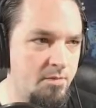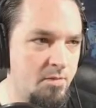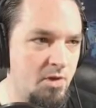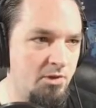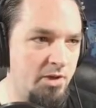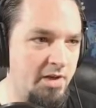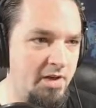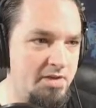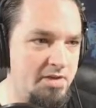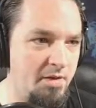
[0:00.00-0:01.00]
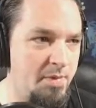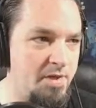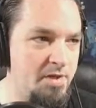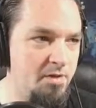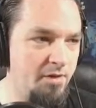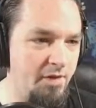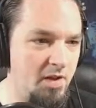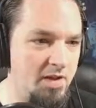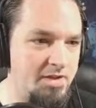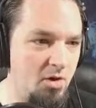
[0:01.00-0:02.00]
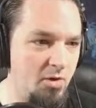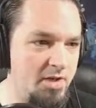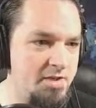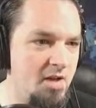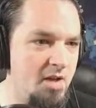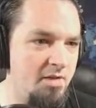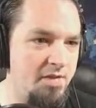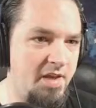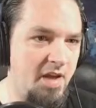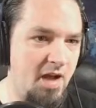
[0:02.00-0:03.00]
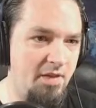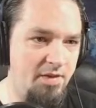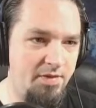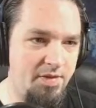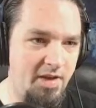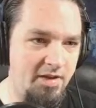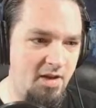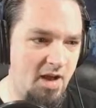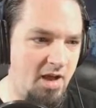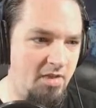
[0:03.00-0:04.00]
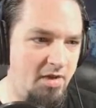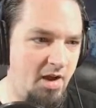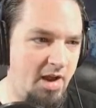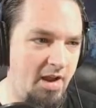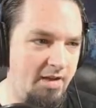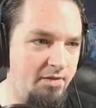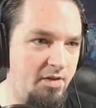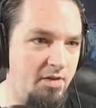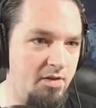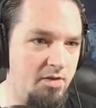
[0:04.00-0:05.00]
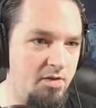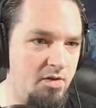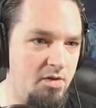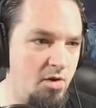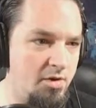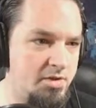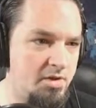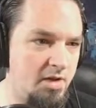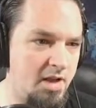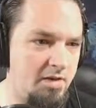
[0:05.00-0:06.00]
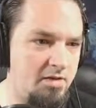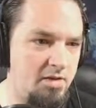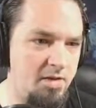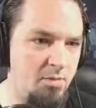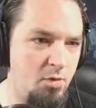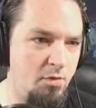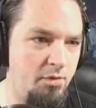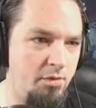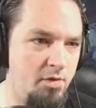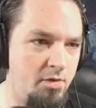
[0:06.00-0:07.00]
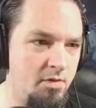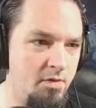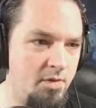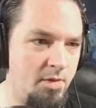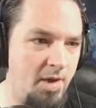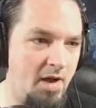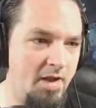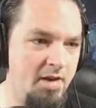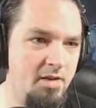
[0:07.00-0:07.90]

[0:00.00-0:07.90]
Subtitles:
Looking as beautiful as always. The other thing that I've noticed, hey, did they move the pod?